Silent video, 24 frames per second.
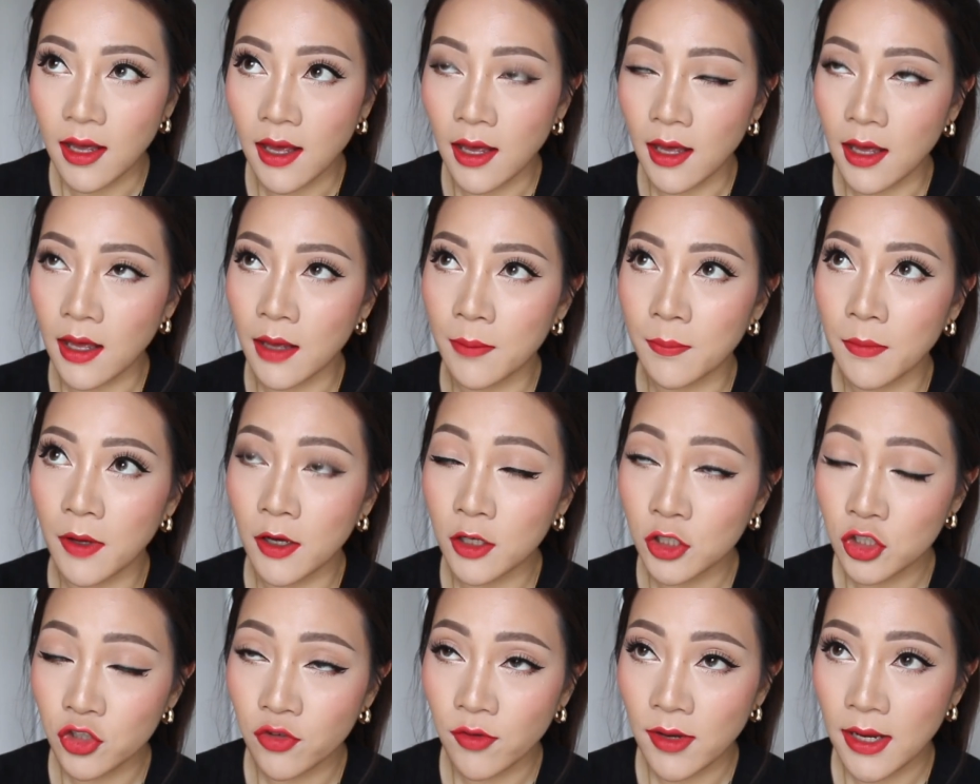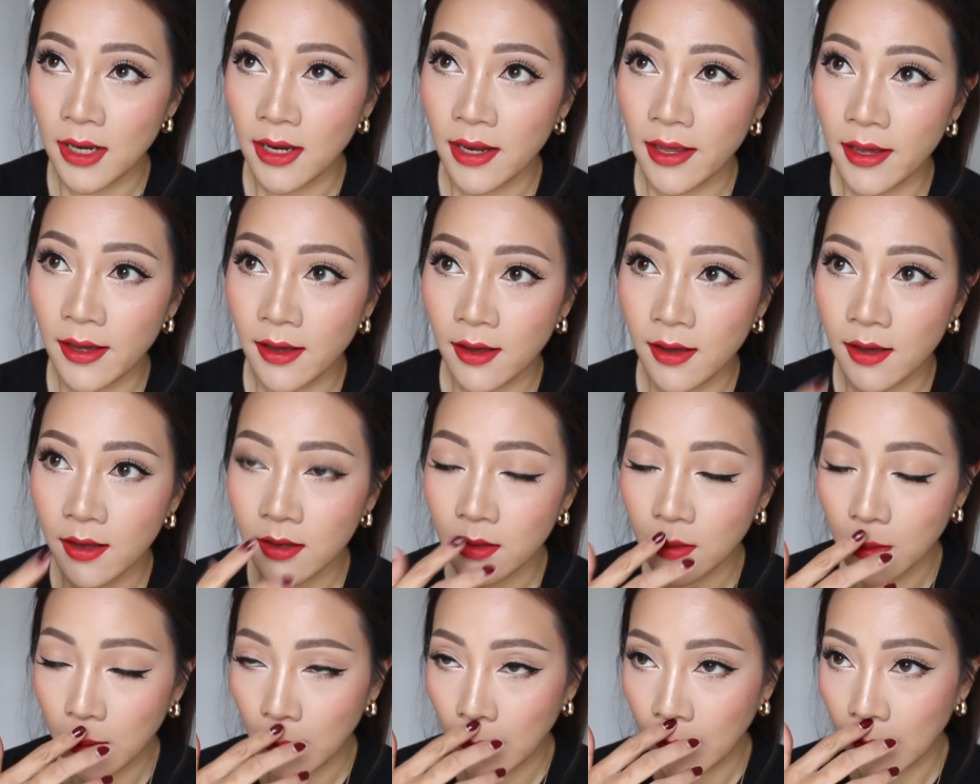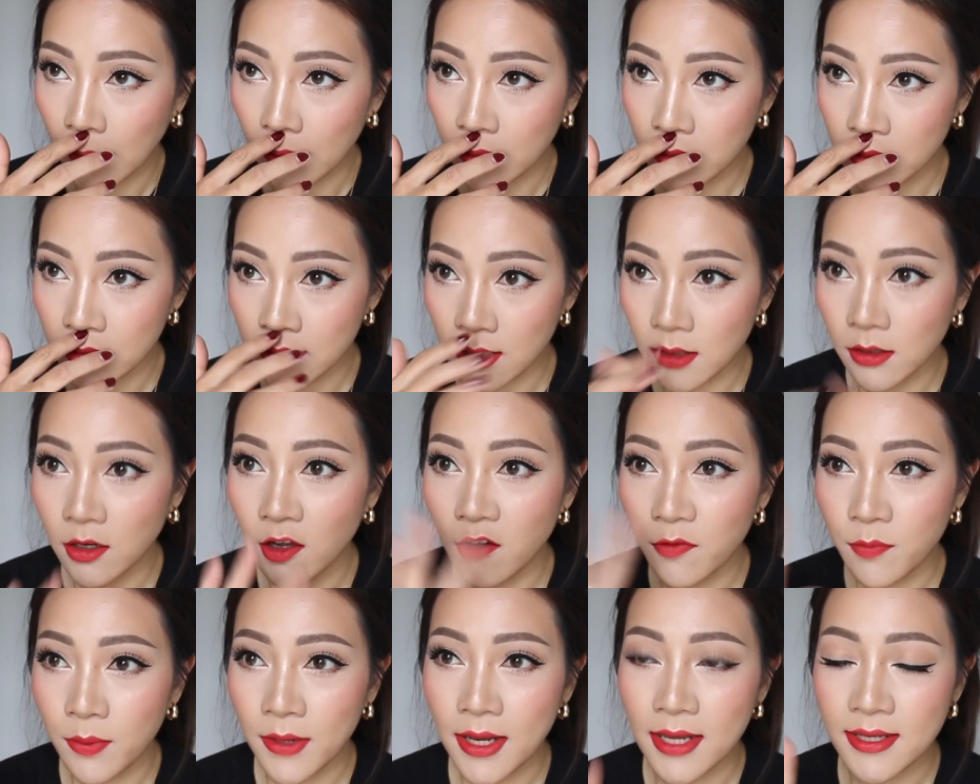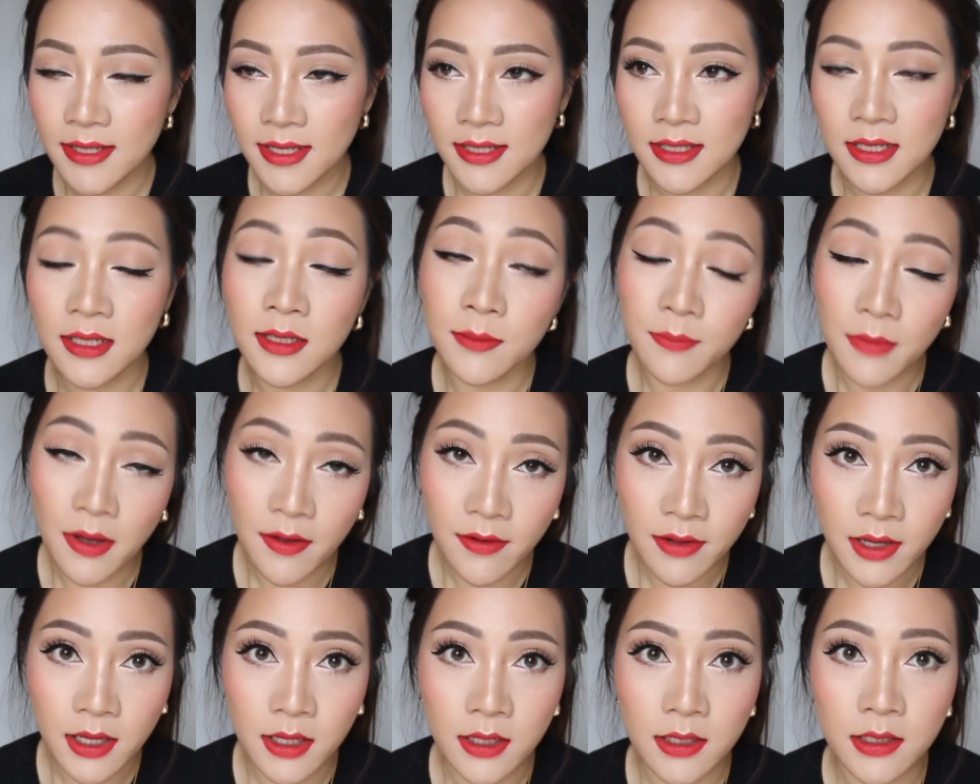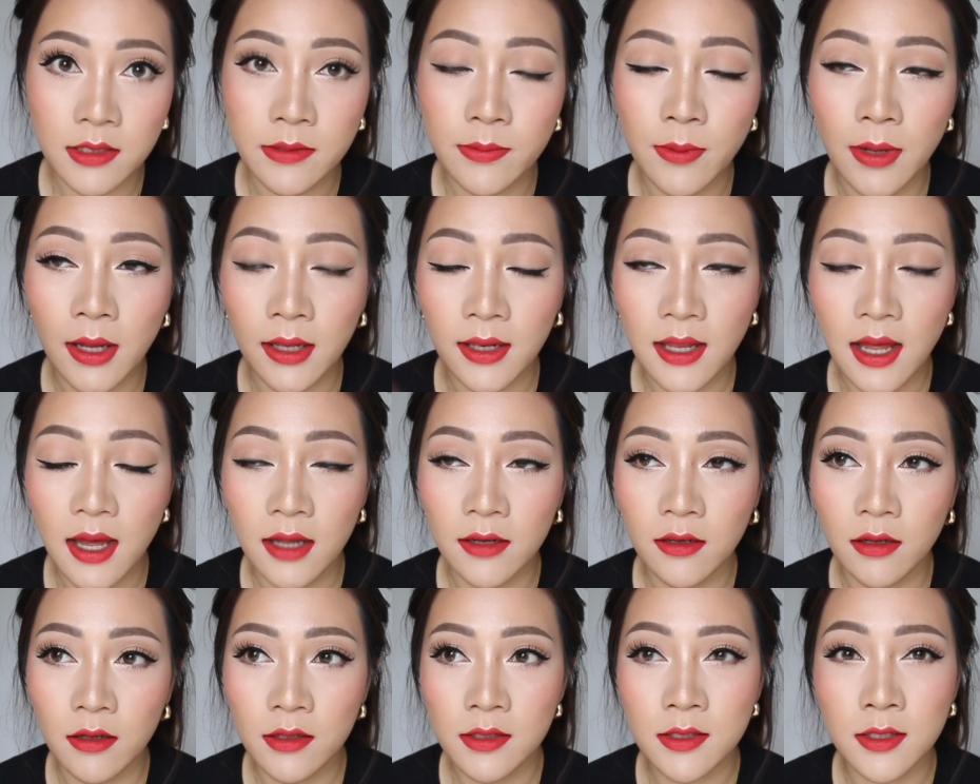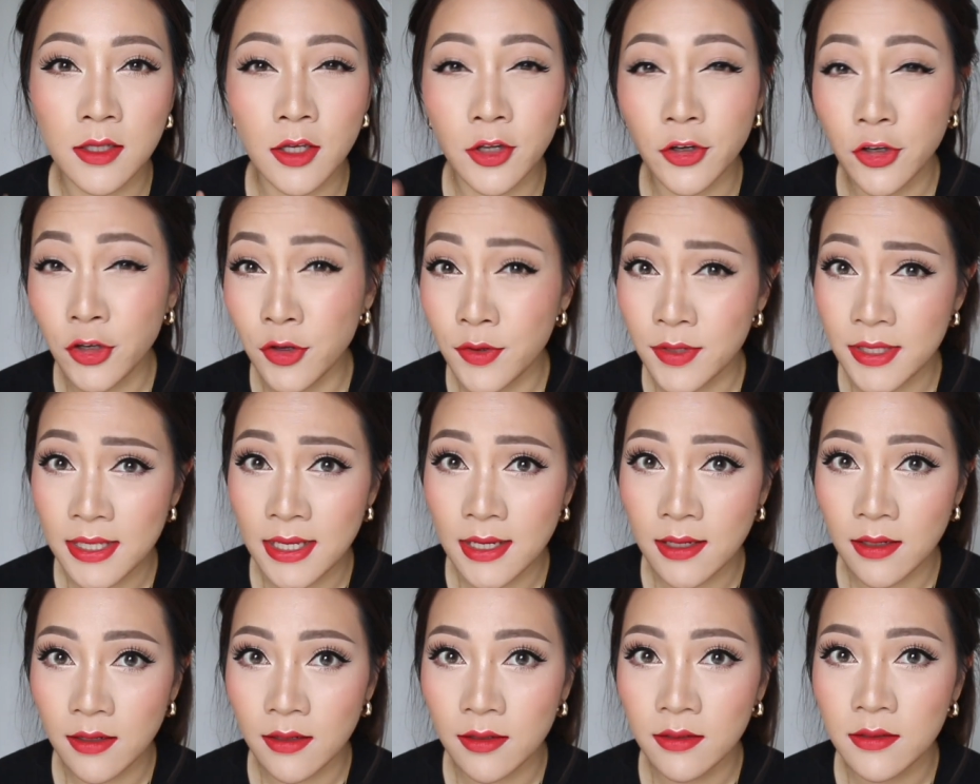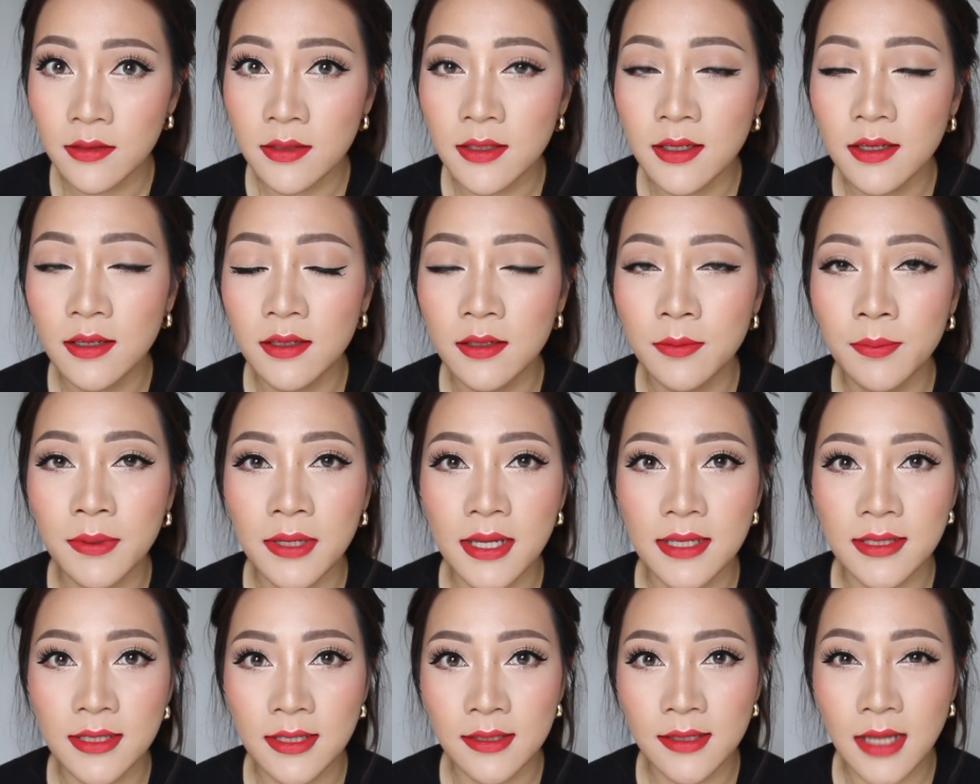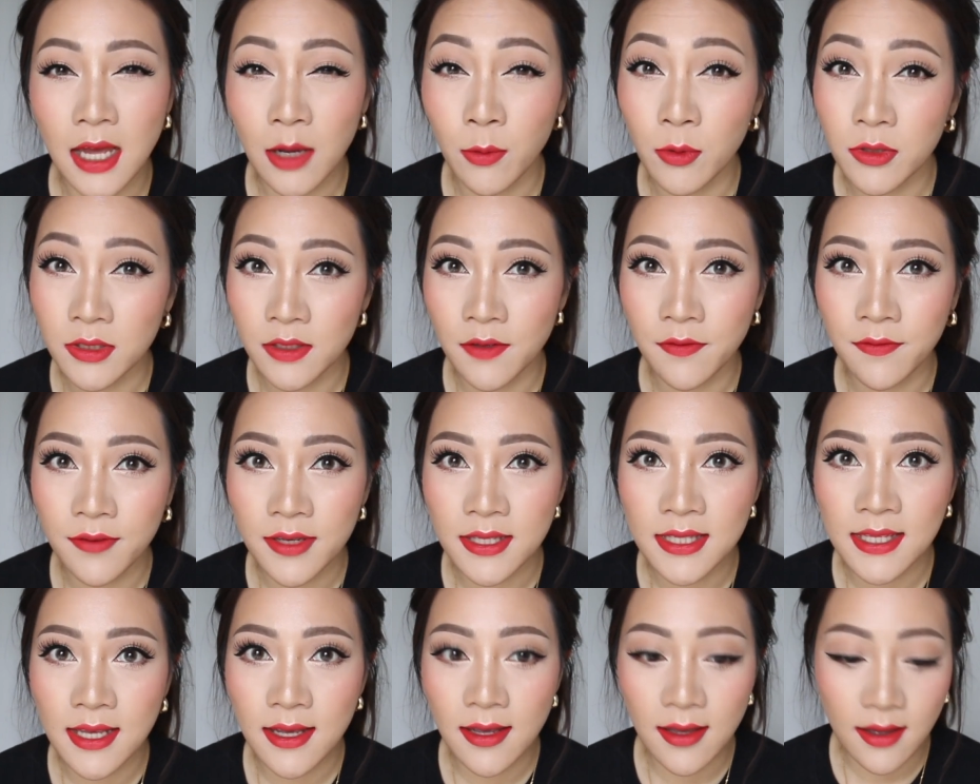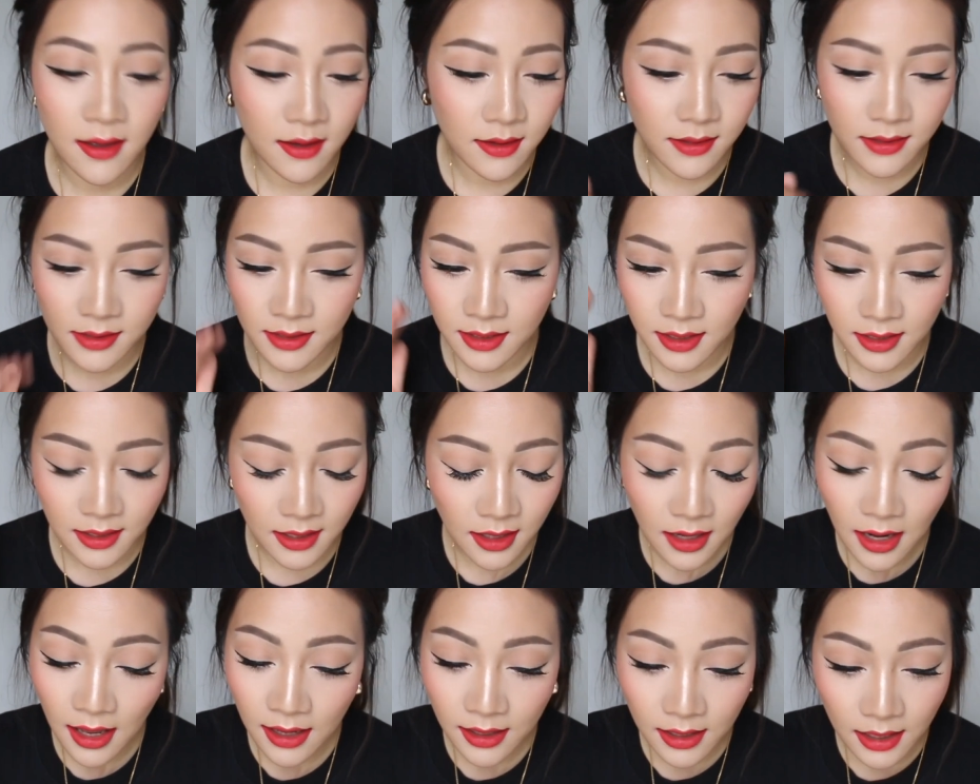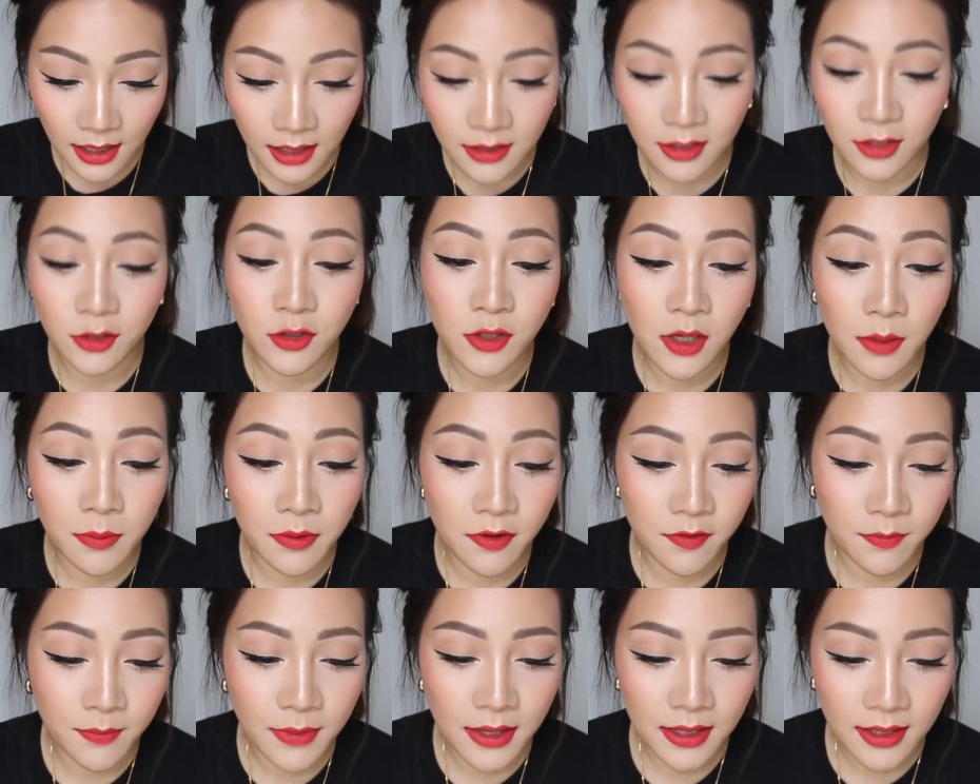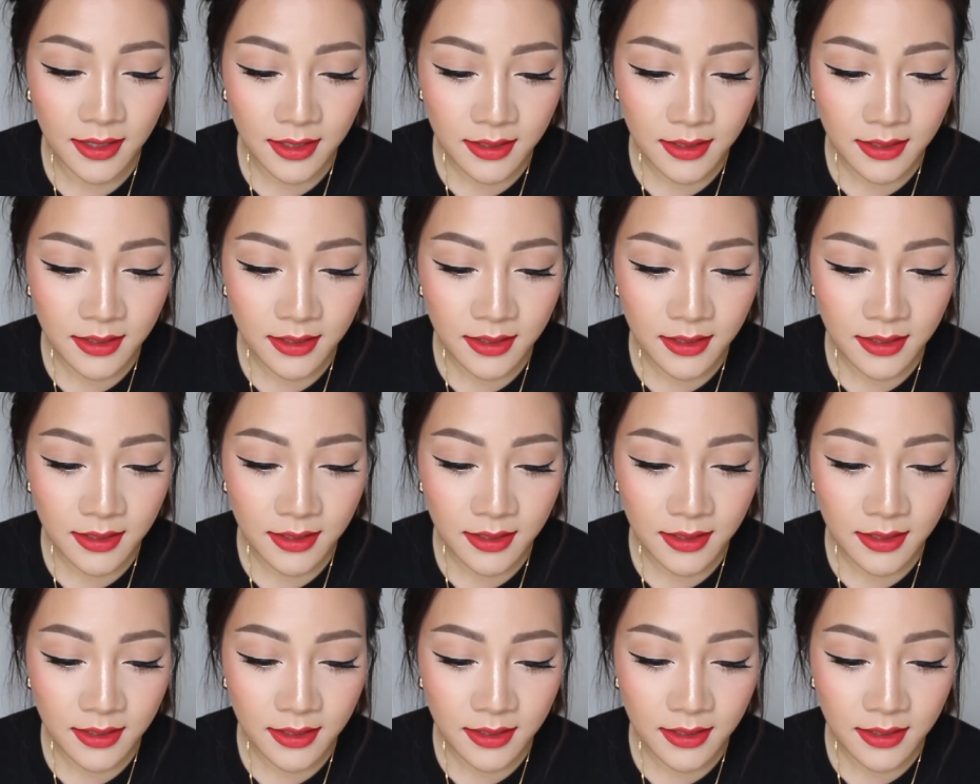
Australia, there's a lot of places in America as well, and also New Zealand are the places that I want to visit and are like at the top of my